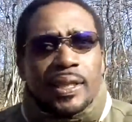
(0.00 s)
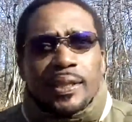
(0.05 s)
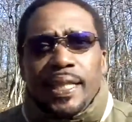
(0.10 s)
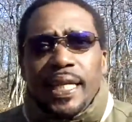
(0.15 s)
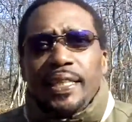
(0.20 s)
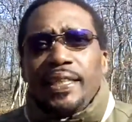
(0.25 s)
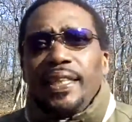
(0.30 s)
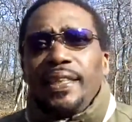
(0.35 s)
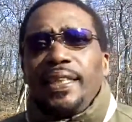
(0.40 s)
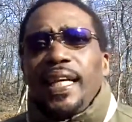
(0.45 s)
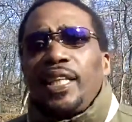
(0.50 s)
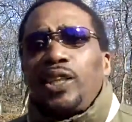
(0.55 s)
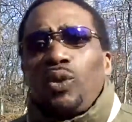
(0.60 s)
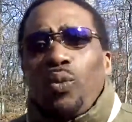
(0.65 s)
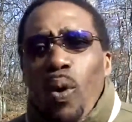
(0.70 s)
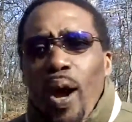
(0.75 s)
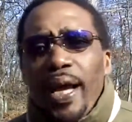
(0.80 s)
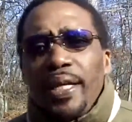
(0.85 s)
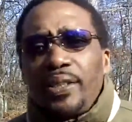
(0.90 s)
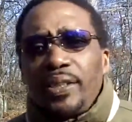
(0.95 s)
They did that
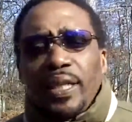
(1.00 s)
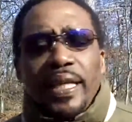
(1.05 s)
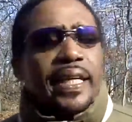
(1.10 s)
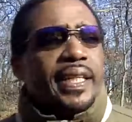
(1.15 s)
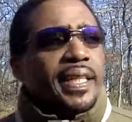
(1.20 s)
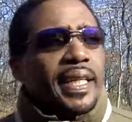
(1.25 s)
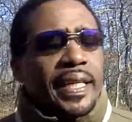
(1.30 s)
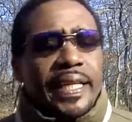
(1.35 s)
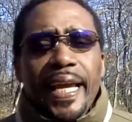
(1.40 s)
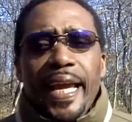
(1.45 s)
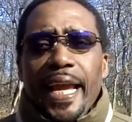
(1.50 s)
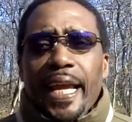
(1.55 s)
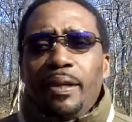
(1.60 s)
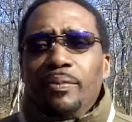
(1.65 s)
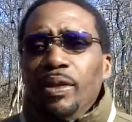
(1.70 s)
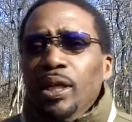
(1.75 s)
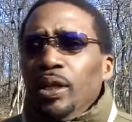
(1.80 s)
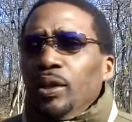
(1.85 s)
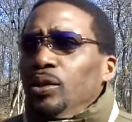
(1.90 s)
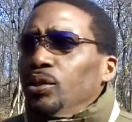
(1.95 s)
twice late in the game.
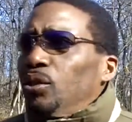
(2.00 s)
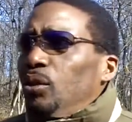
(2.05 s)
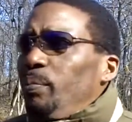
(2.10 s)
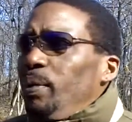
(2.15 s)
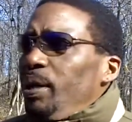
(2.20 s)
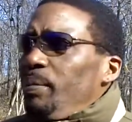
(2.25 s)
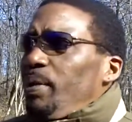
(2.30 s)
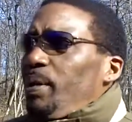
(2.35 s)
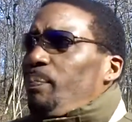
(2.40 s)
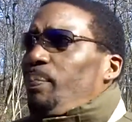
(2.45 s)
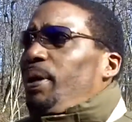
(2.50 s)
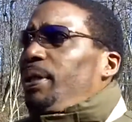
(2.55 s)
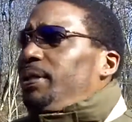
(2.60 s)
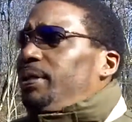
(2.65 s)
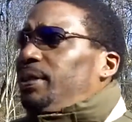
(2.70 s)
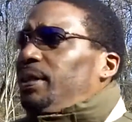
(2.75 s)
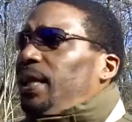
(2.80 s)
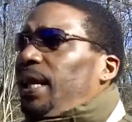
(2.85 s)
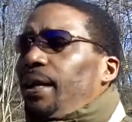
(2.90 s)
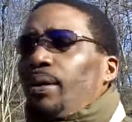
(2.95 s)
So me and my
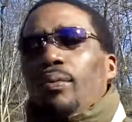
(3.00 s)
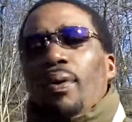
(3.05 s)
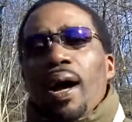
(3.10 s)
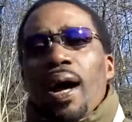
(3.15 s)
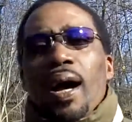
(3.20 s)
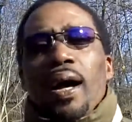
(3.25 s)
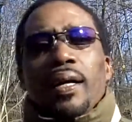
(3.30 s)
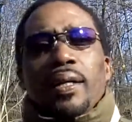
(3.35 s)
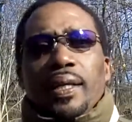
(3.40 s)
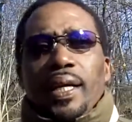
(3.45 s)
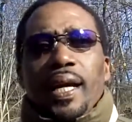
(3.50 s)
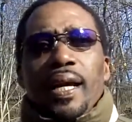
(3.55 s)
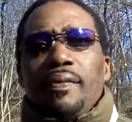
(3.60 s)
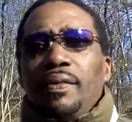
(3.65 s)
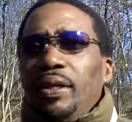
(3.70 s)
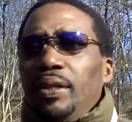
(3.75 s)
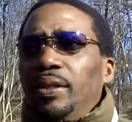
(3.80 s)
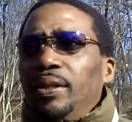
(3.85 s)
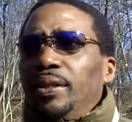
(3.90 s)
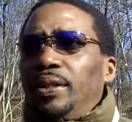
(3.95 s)
buddies is like, wow, they're
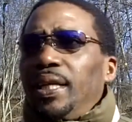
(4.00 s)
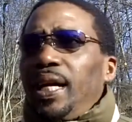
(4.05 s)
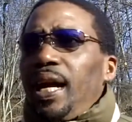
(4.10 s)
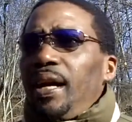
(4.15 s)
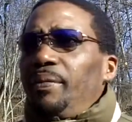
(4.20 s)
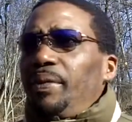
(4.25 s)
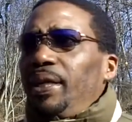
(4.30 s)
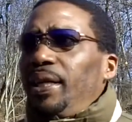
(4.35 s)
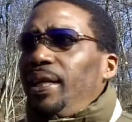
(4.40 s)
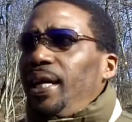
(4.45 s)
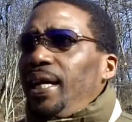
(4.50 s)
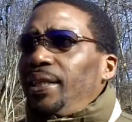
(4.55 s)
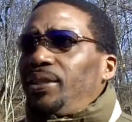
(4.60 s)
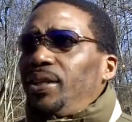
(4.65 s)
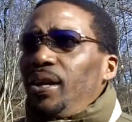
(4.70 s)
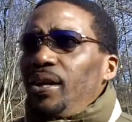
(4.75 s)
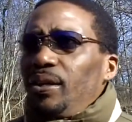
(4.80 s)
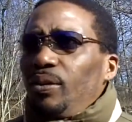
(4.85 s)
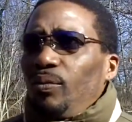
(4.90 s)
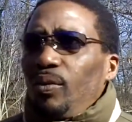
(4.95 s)
having a good time. And then I
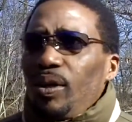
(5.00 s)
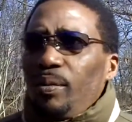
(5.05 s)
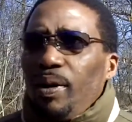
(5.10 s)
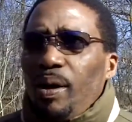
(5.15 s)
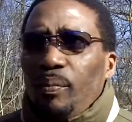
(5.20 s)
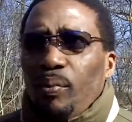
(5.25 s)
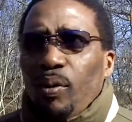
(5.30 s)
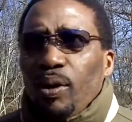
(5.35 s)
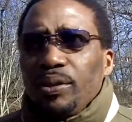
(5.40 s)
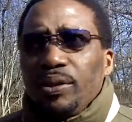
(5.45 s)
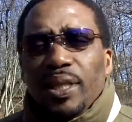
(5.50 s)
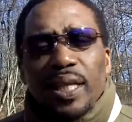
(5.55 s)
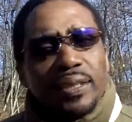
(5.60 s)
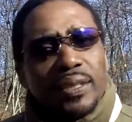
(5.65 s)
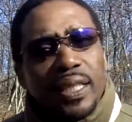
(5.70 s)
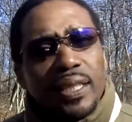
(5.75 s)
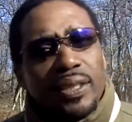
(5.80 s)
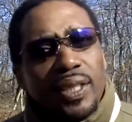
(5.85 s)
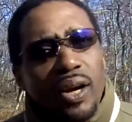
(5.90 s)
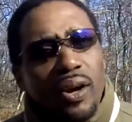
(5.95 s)
turned to one of my boys and I
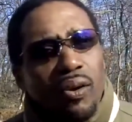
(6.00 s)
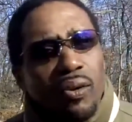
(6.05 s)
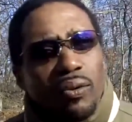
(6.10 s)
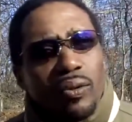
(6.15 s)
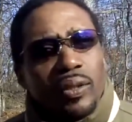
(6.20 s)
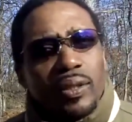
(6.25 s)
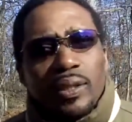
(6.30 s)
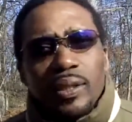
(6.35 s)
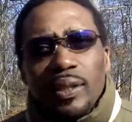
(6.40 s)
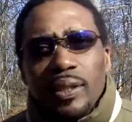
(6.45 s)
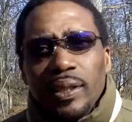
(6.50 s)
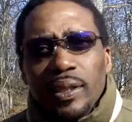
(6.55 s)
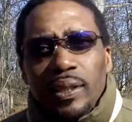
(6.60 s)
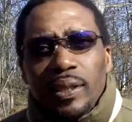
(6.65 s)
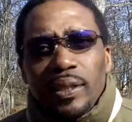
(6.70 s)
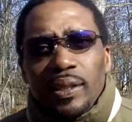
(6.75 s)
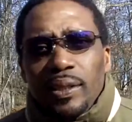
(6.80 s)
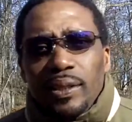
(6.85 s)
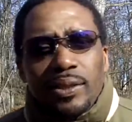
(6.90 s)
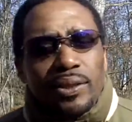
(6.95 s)
said, yo,
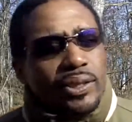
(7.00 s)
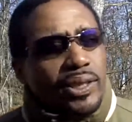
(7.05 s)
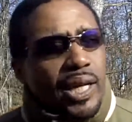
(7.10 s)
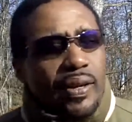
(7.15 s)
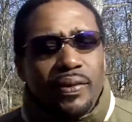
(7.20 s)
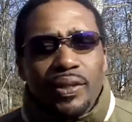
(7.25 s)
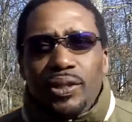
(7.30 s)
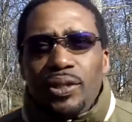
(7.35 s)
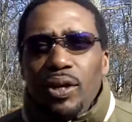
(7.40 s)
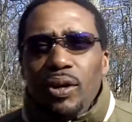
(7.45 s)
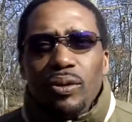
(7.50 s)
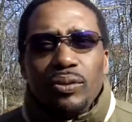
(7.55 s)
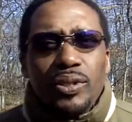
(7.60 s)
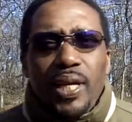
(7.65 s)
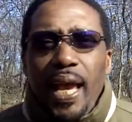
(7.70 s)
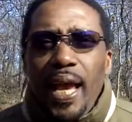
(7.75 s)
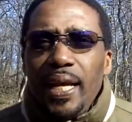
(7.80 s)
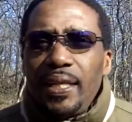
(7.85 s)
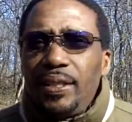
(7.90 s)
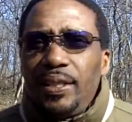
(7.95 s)
Jerry Jones
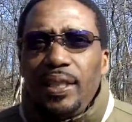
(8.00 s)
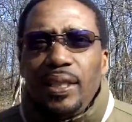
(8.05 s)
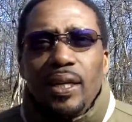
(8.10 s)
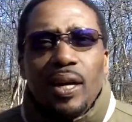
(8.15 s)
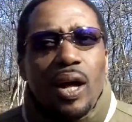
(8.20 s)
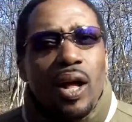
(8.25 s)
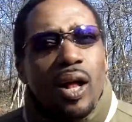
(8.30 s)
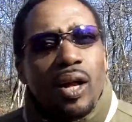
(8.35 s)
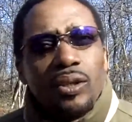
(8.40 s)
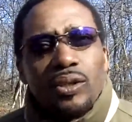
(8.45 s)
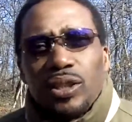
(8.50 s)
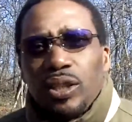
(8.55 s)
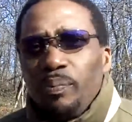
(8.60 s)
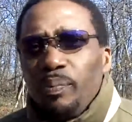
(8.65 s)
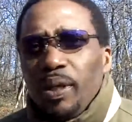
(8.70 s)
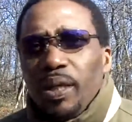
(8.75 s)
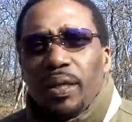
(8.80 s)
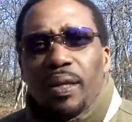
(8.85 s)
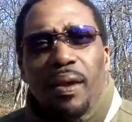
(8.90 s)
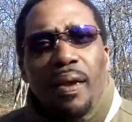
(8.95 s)
has the
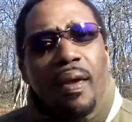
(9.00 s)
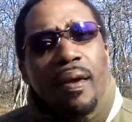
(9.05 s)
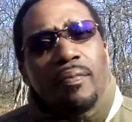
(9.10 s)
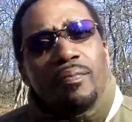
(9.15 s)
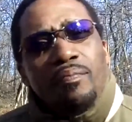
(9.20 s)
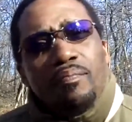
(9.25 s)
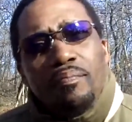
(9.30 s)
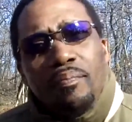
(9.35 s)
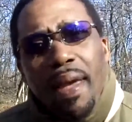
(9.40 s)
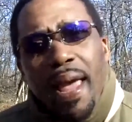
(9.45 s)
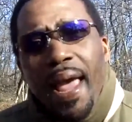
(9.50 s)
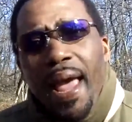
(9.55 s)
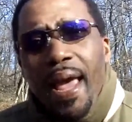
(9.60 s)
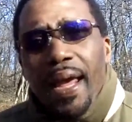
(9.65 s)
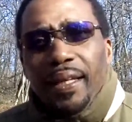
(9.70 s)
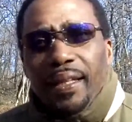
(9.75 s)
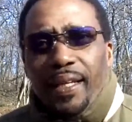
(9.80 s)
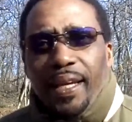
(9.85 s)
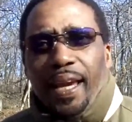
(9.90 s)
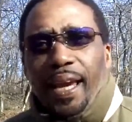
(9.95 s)
ultimate
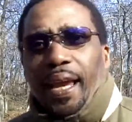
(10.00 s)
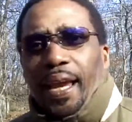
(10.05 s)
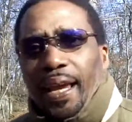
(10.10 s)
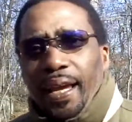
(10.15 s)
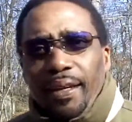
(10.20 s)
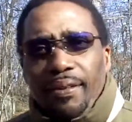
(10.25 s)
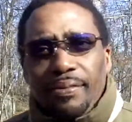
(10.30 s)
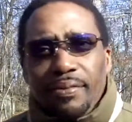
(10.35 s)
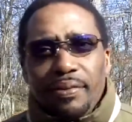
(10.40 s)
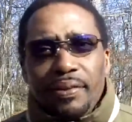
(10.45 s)
man cave.